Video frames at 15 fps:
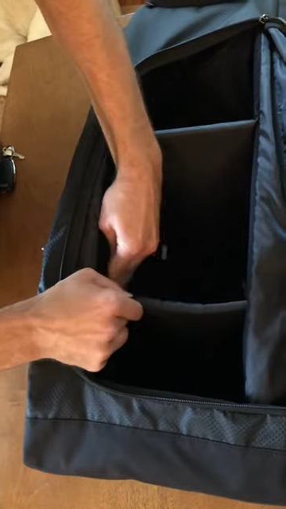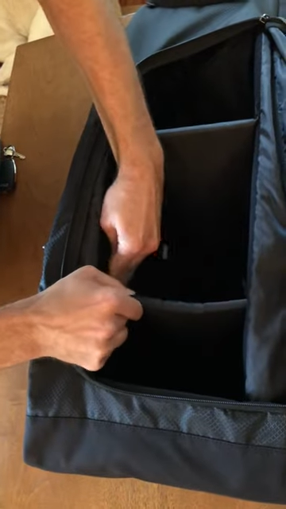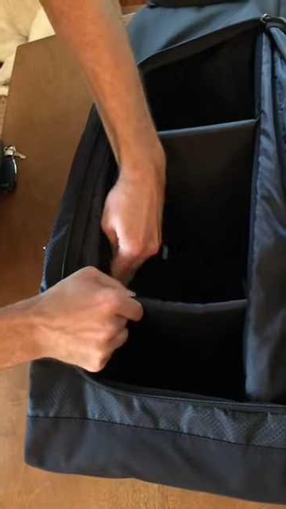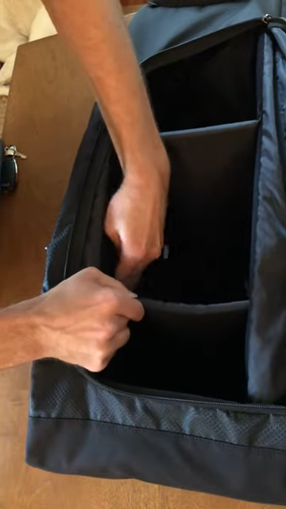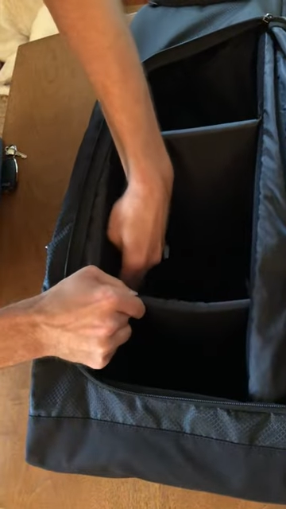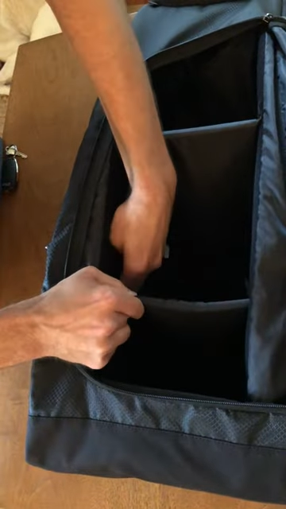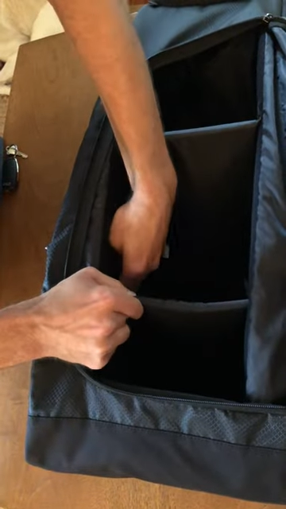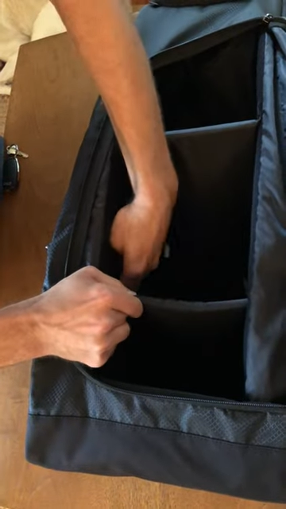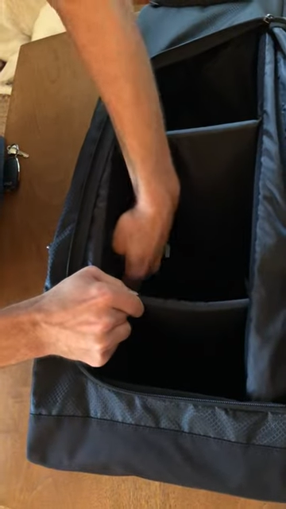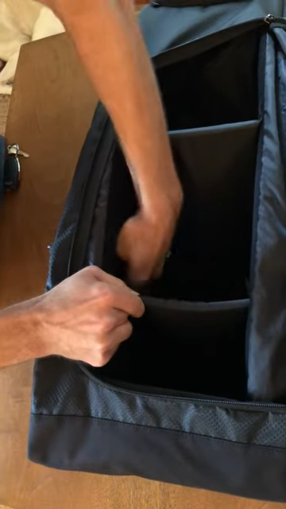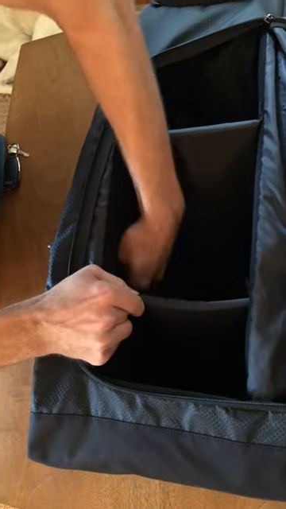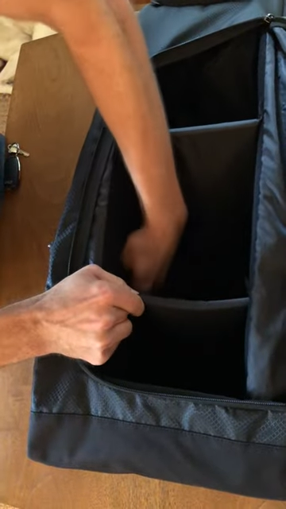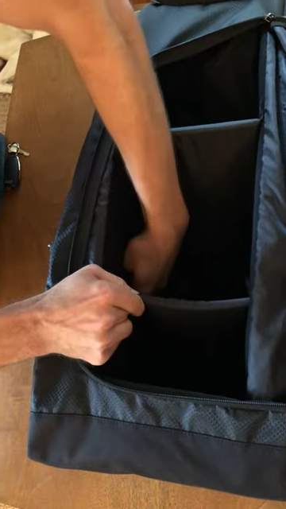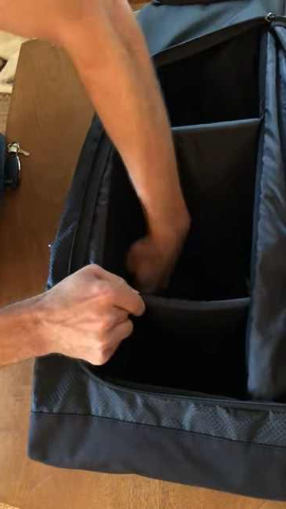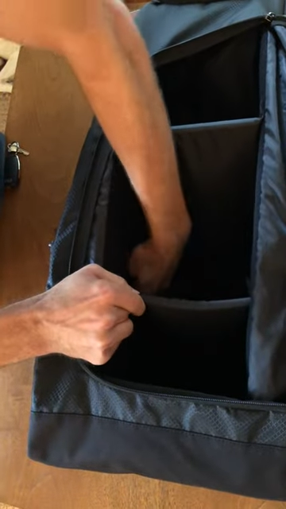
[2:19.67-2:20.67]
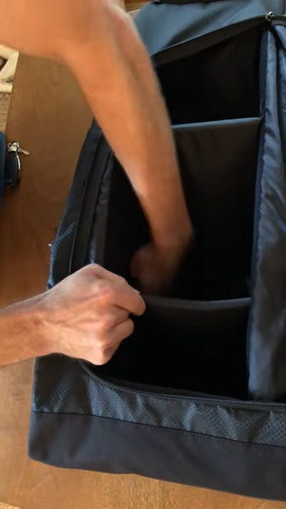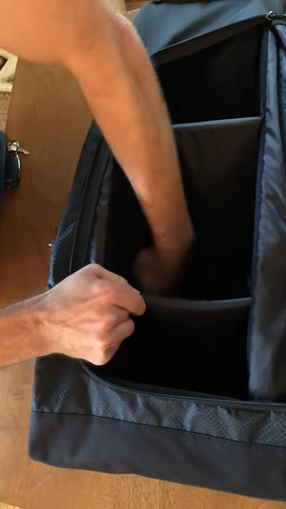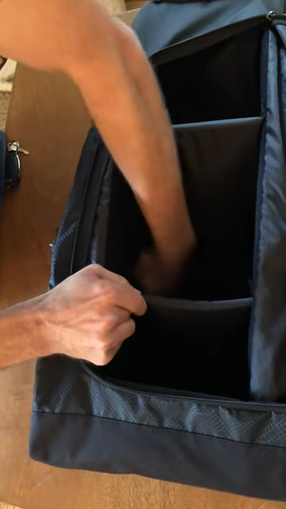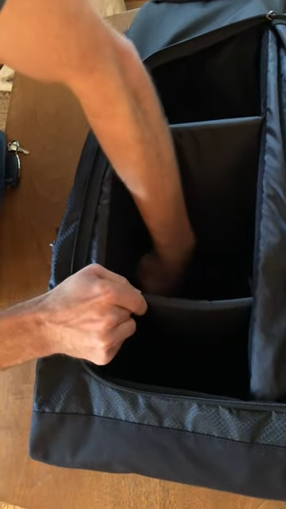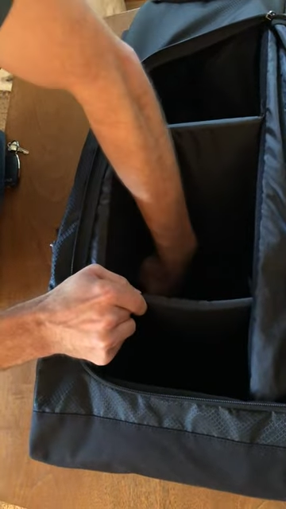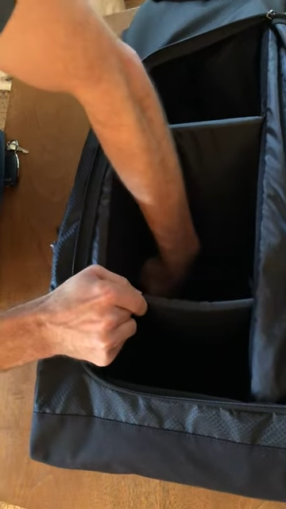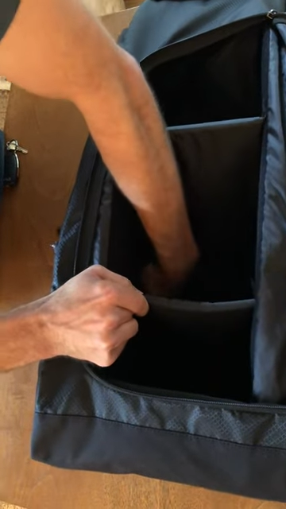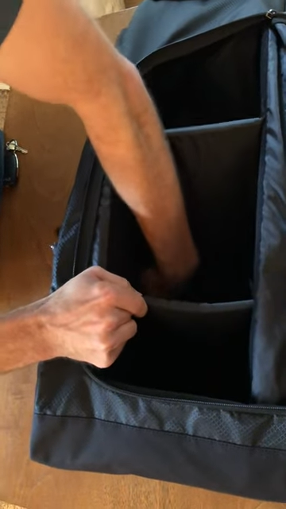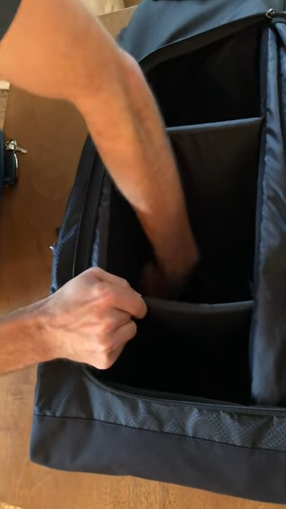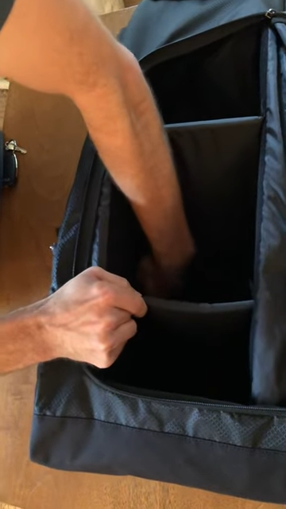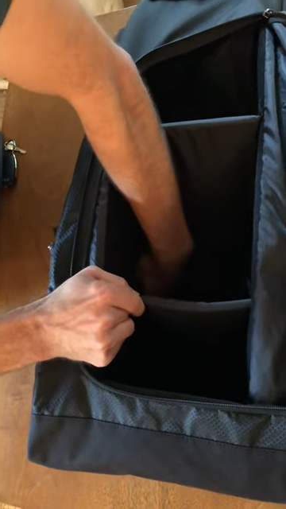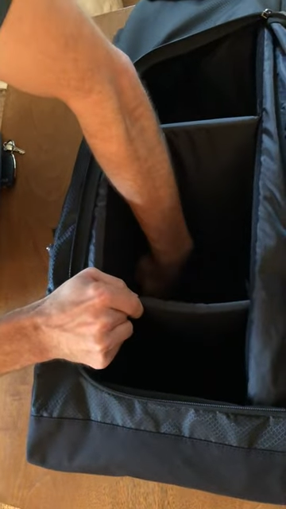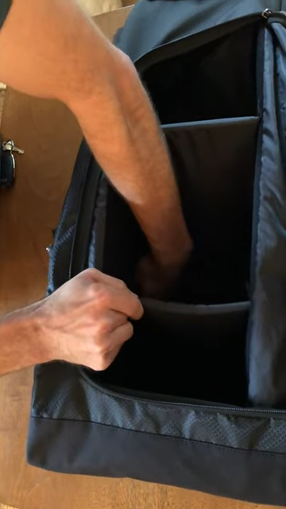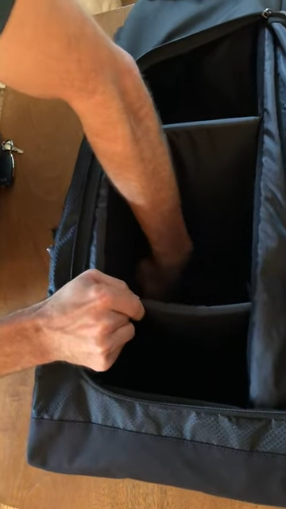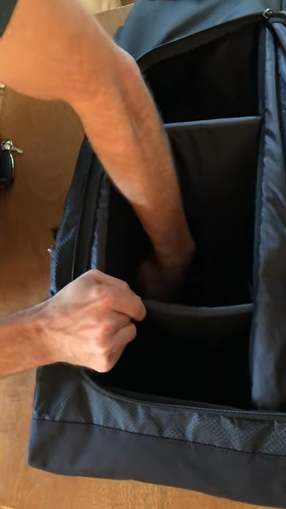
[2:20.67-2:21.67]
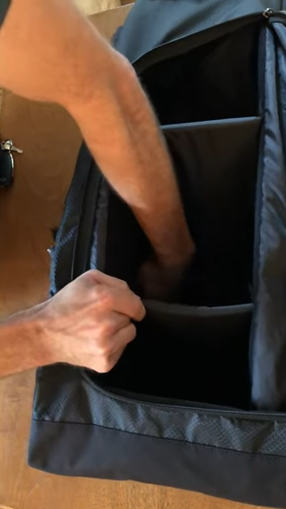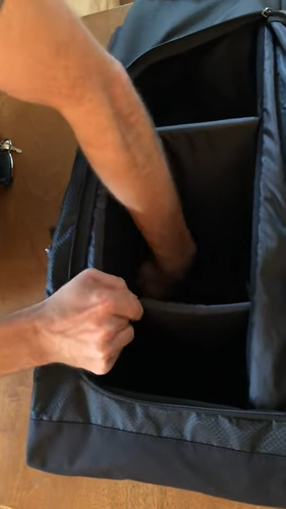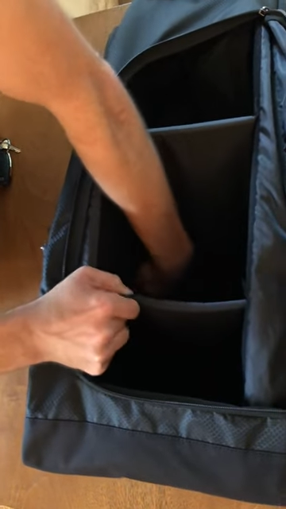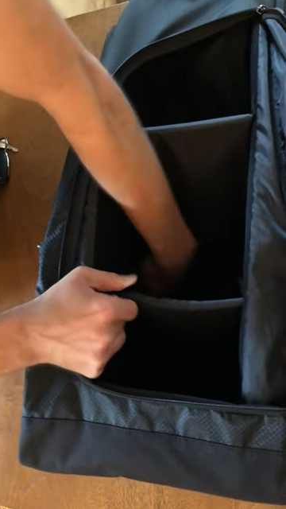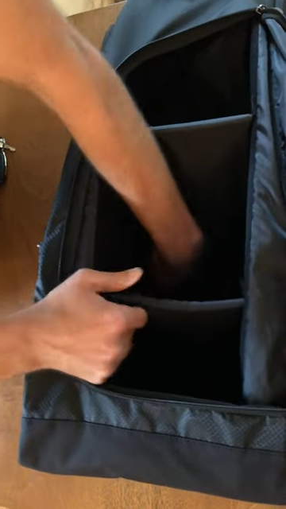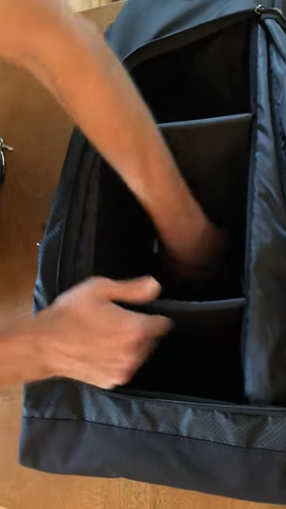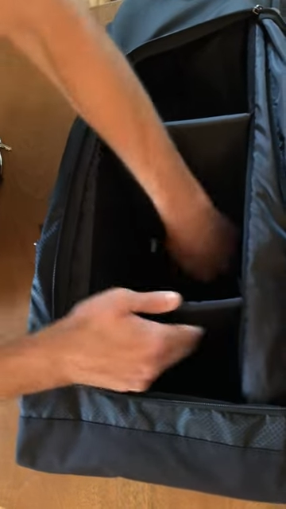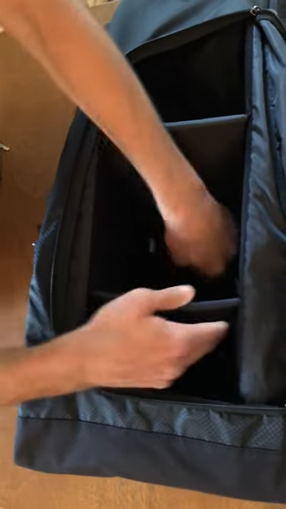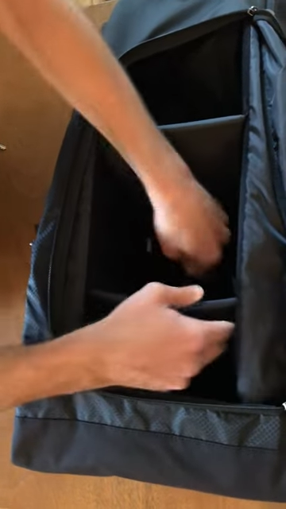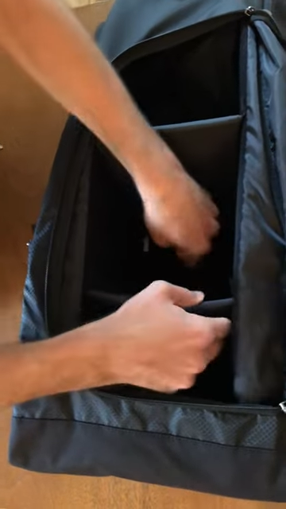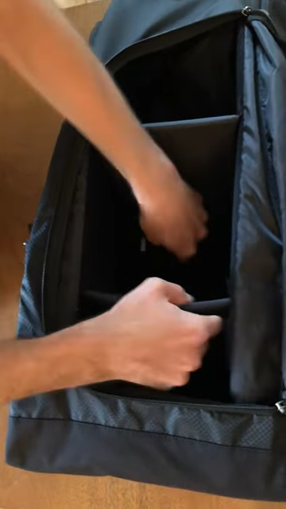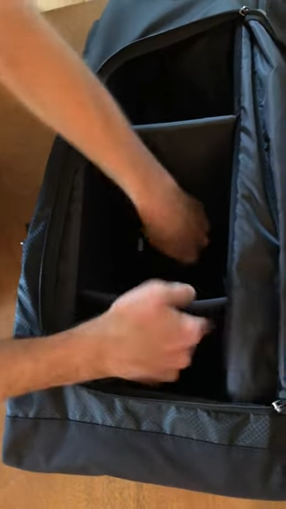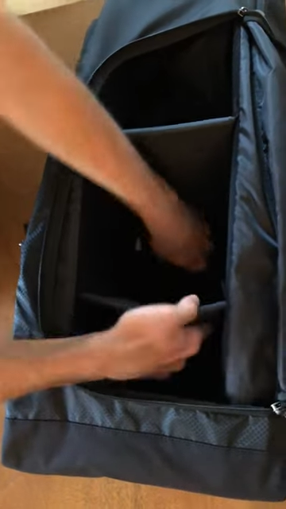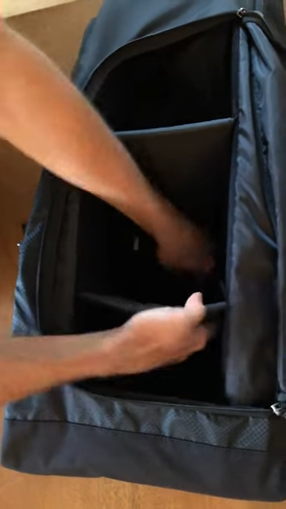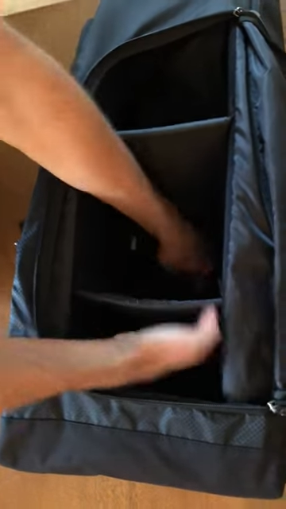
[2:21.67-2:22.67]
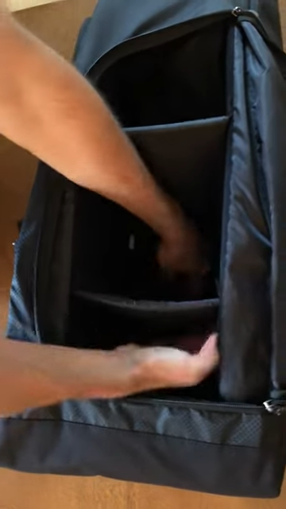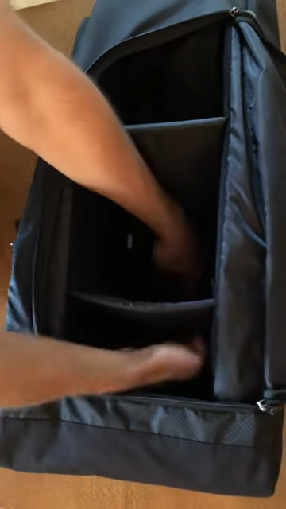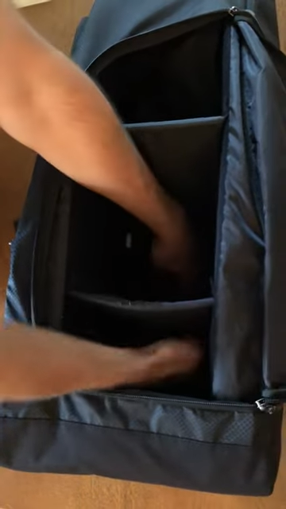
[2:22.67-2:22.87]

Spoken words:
[unreadable: no face in view]